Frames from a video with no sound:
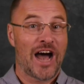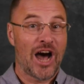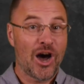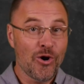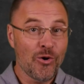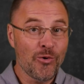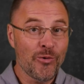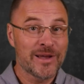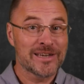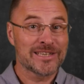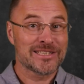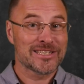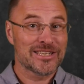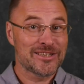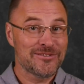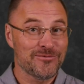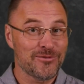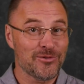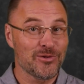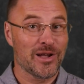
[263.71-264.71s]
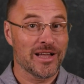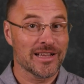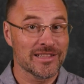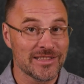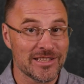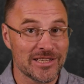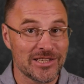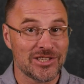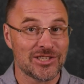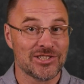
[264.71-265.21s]
our sinful
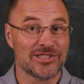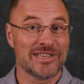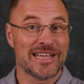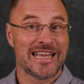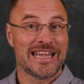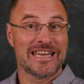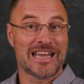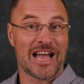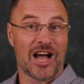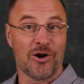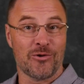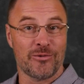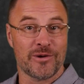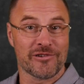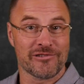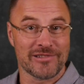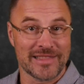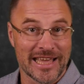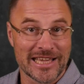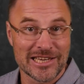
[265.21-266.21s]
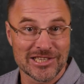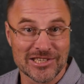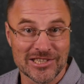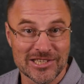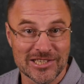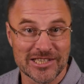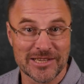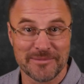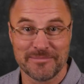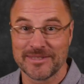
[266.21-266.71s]
condition in our
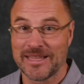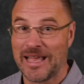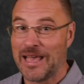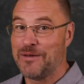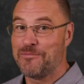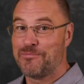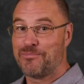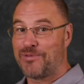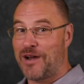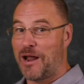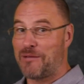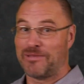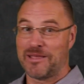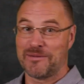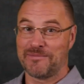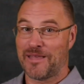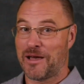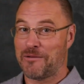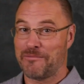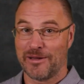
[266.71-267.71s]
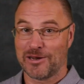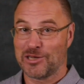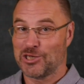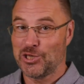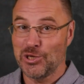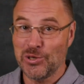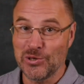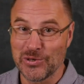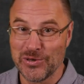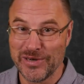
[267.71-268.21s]
relationships? Problem number
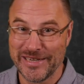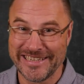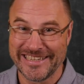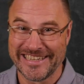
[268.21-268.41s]
two,